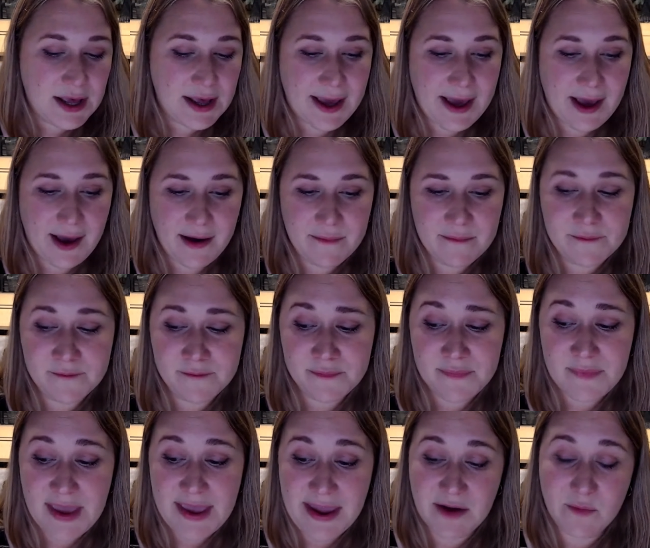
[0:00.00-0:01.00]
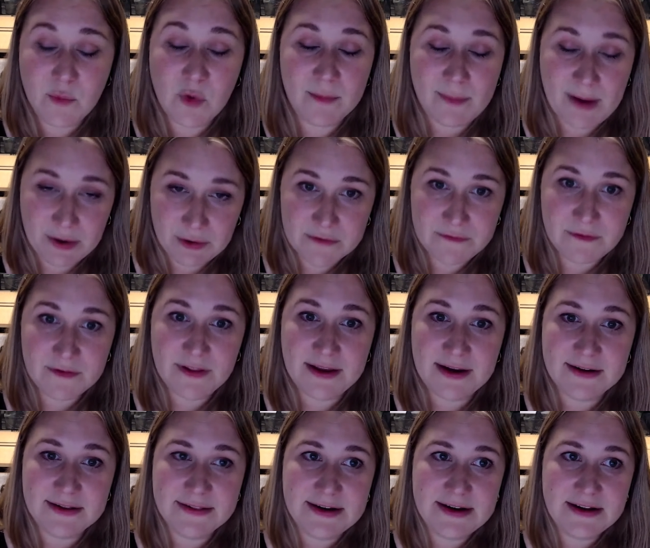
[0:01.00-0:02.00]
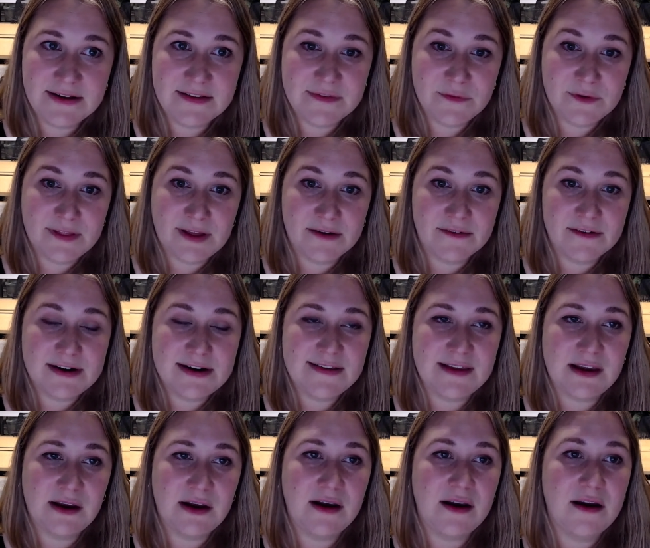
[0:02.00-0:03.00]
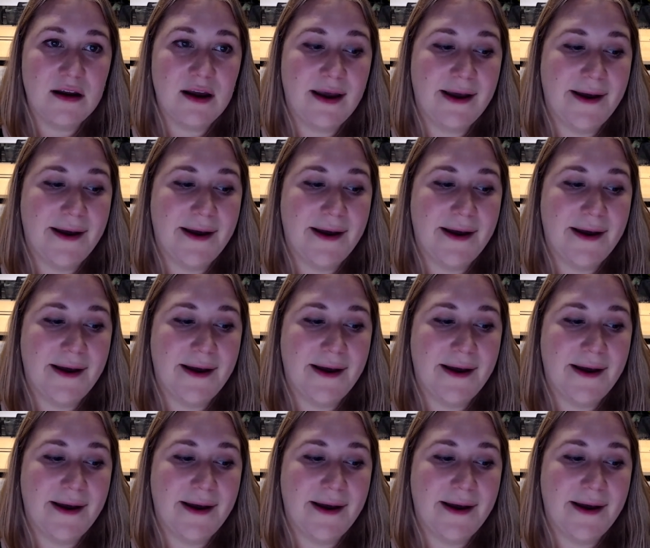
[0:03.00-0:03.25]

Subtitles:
and more powerful analytics for that reason.